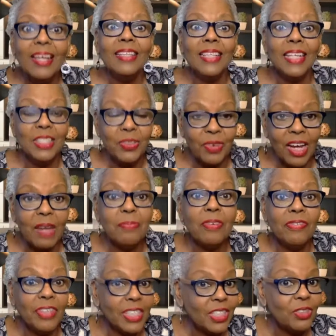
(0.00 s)
That's right,
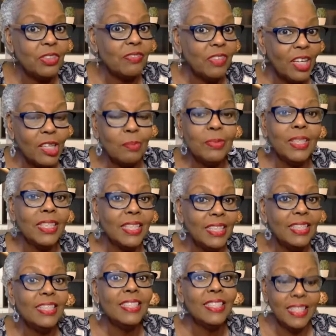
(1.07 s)
professional development.
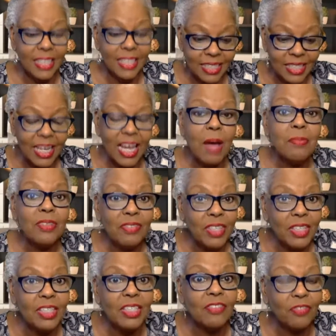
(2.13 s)
It is that time of
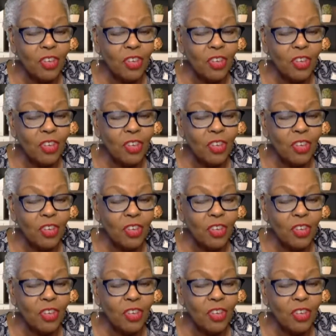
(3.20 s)
year